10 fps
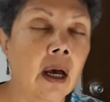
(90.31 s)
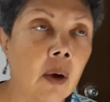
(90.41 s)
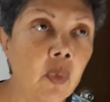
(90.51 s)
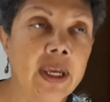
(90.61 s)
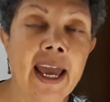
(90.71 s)

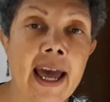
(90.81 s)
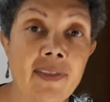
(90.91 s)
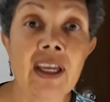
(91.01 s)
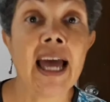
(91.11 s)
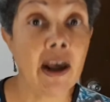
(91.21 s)
we had The
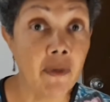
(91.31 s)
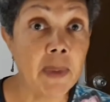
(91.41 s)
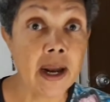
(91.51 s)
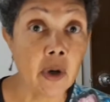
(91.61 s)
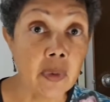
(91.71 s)
Count of
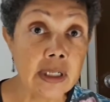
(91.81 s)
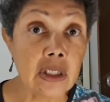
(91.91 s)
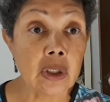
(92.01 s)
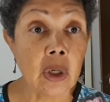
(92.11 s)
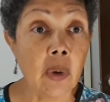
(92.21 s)
Monte
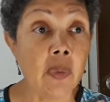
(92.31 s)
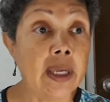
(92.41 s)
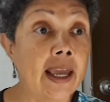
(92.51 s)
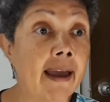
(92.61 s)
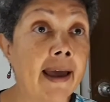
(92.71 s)
Cristo, we
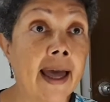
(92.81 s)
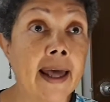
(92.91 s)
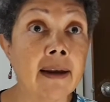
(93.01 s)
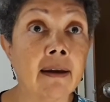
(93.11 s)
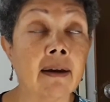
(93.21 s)
had